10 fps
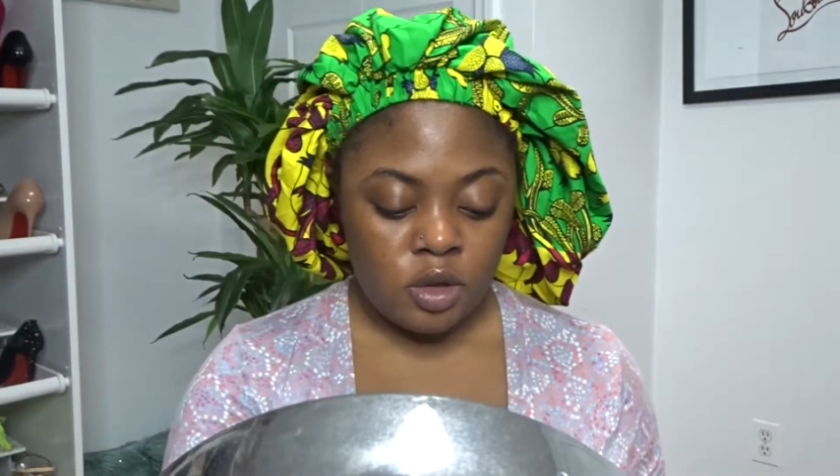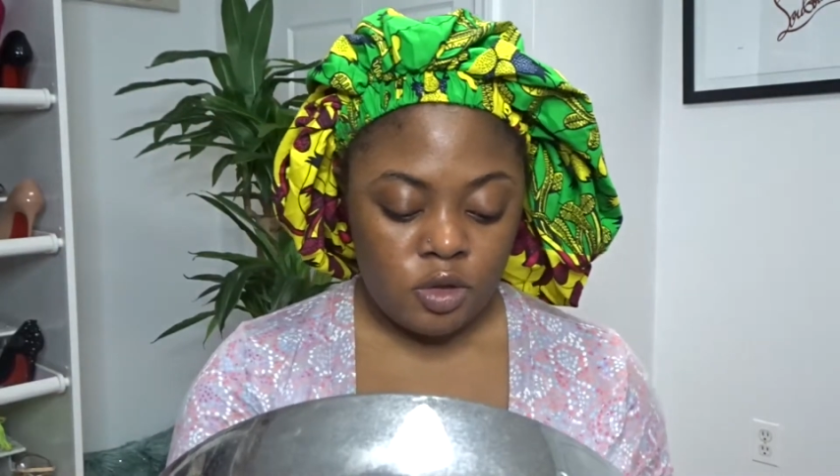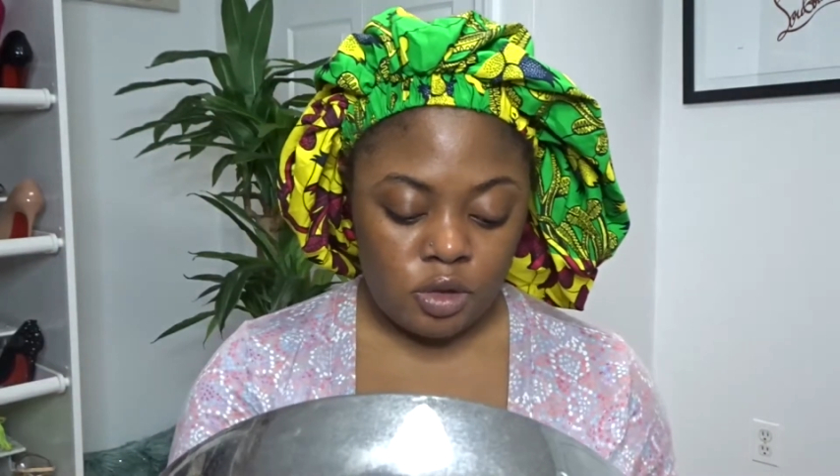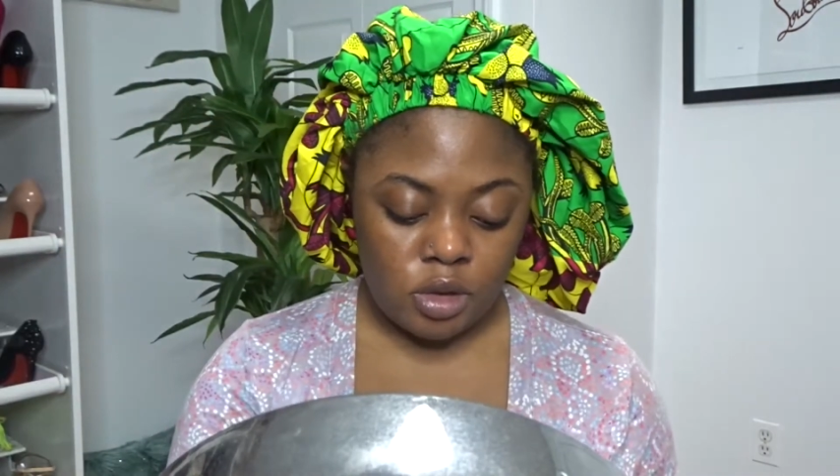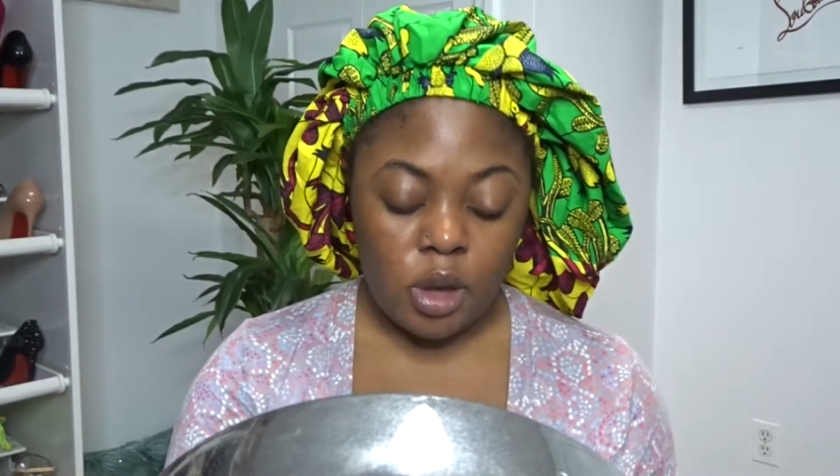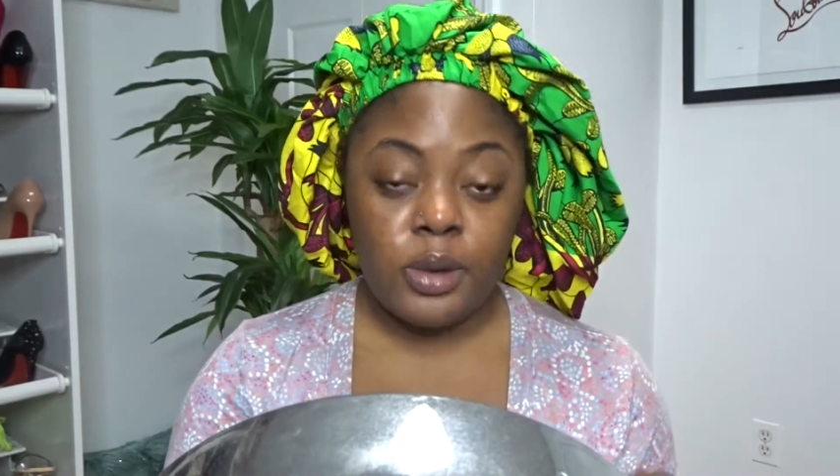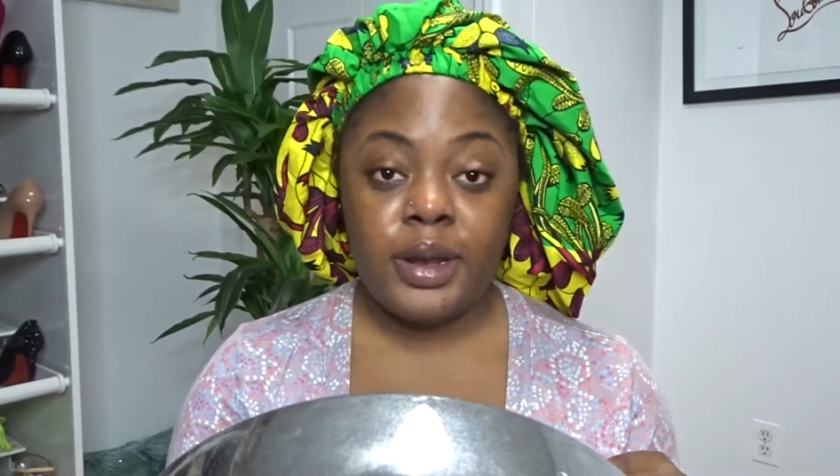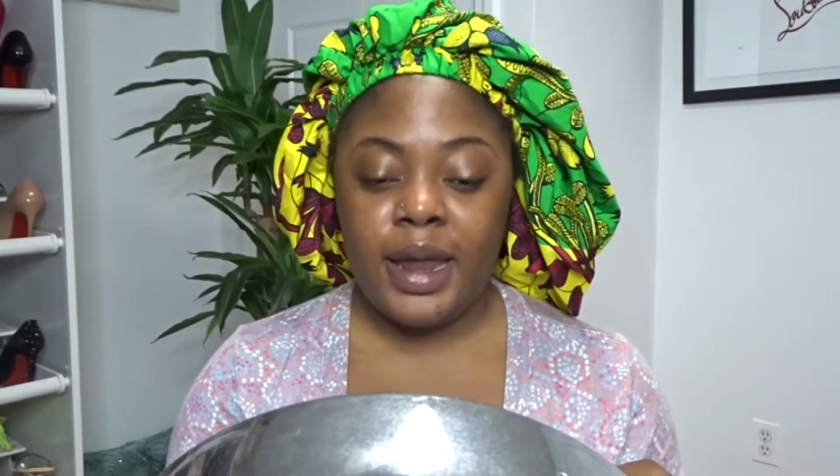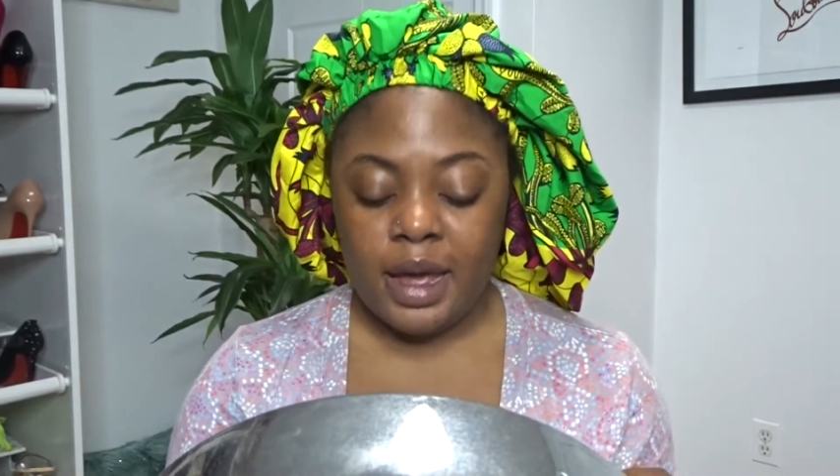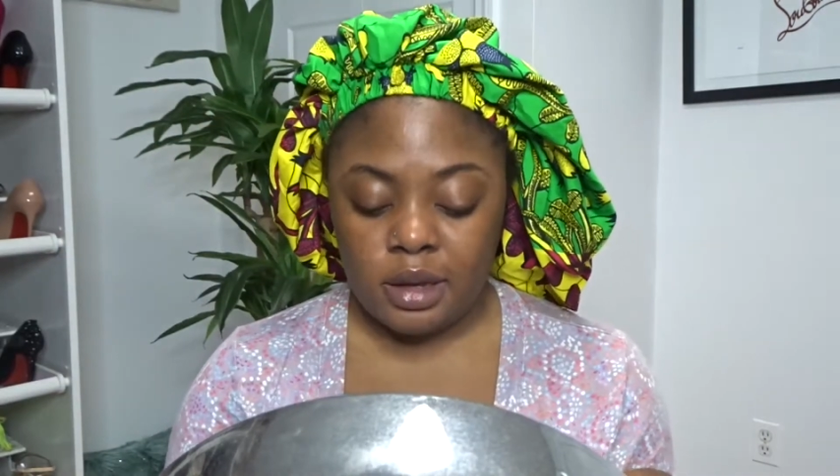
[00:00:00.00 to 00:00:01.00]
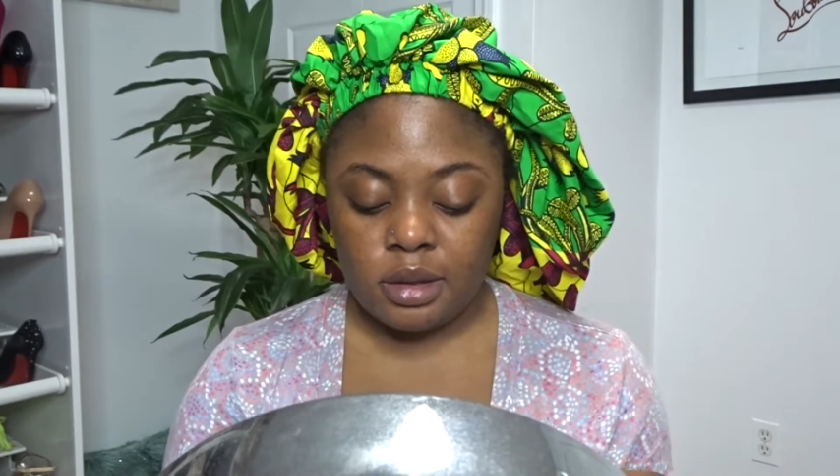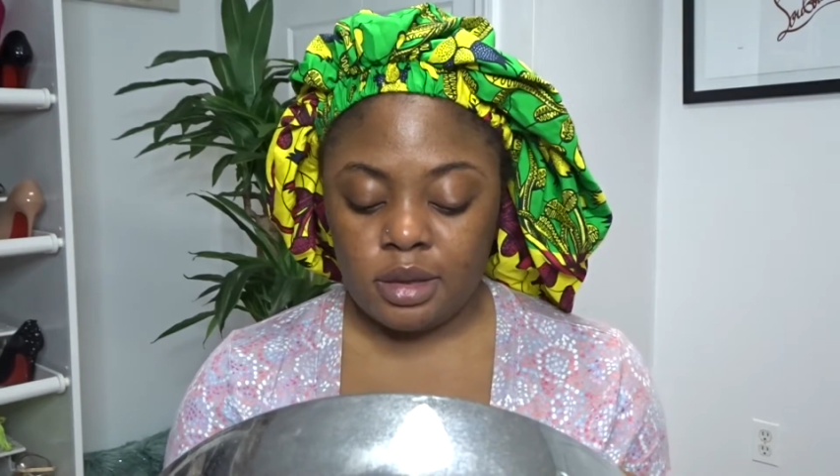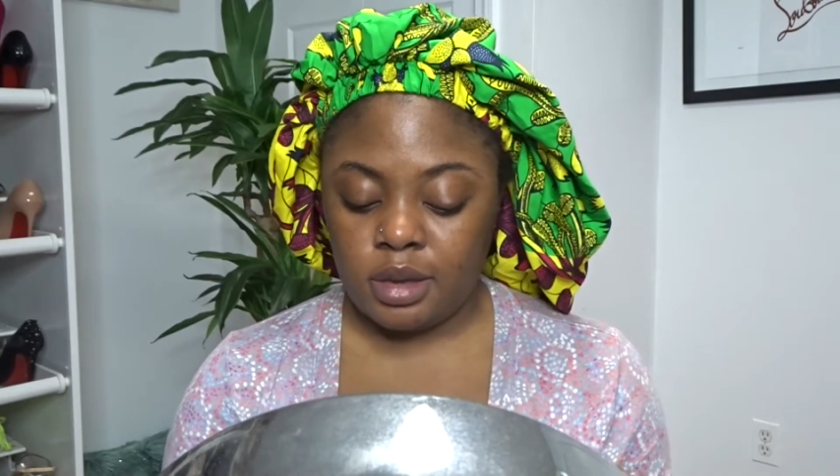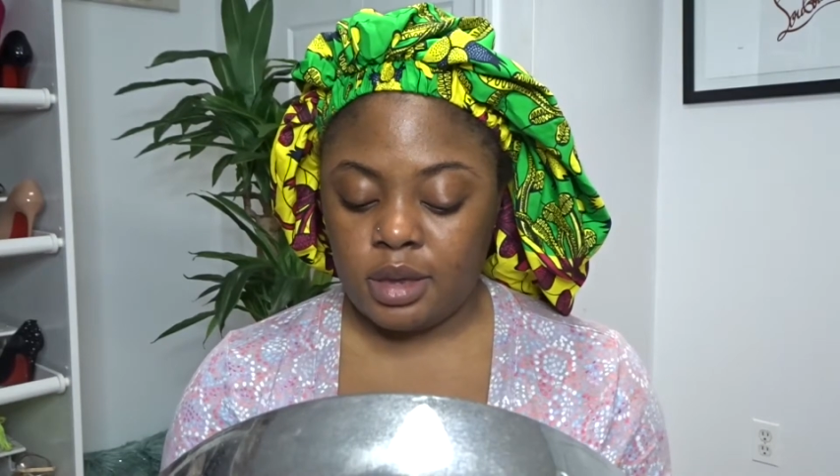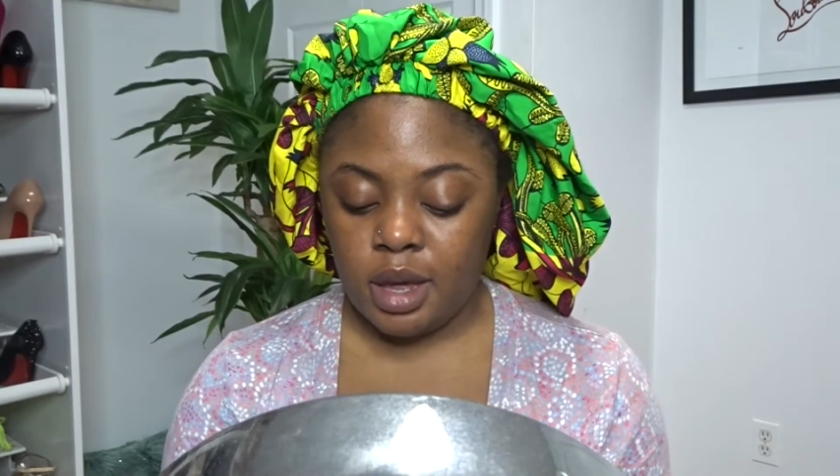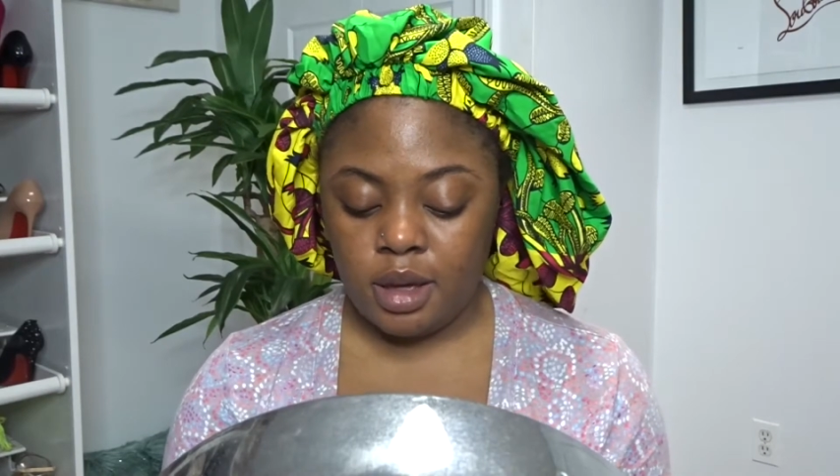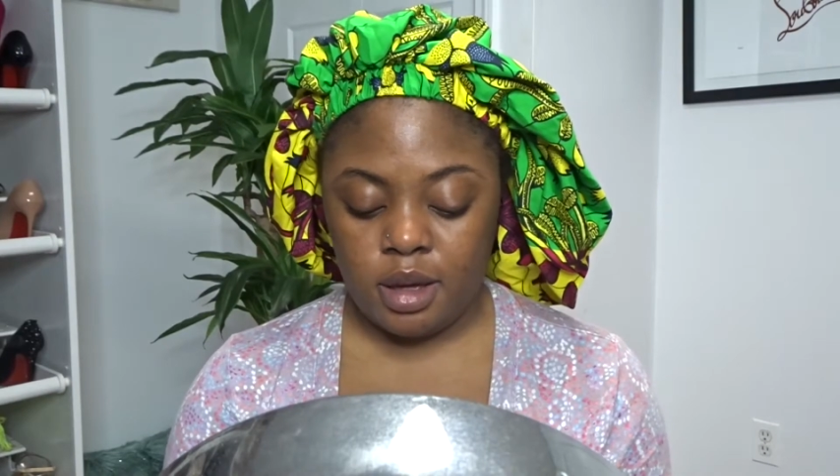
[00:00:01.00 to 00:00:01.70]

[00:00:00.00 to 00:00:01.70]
So next